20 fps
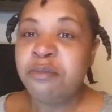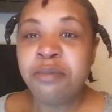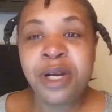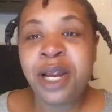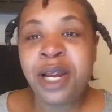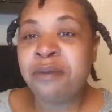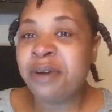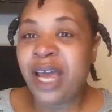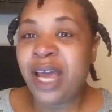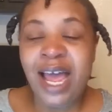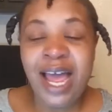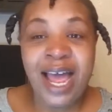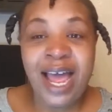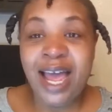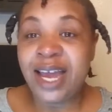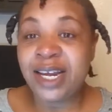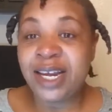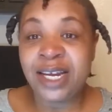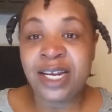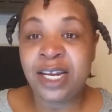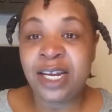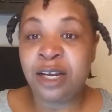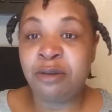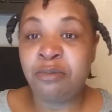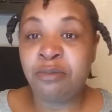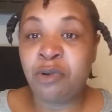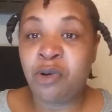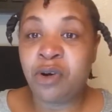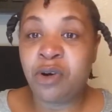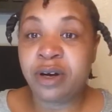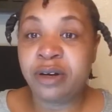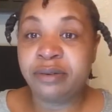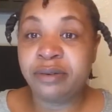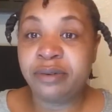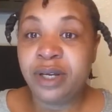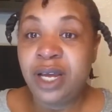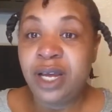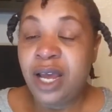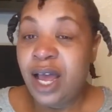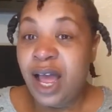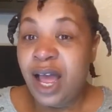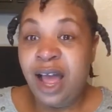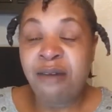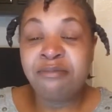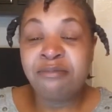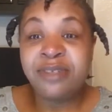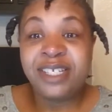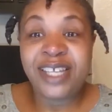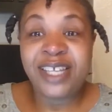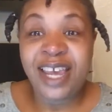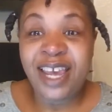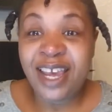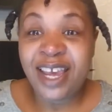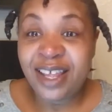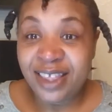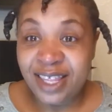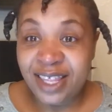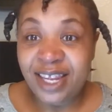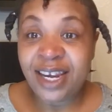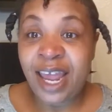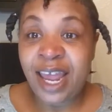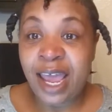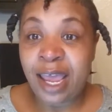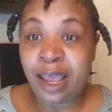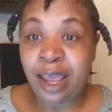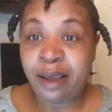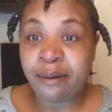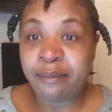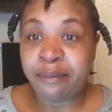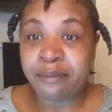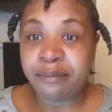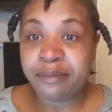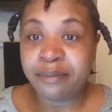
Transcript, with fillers: but I'm not hiding it anymore. I'm saying the name.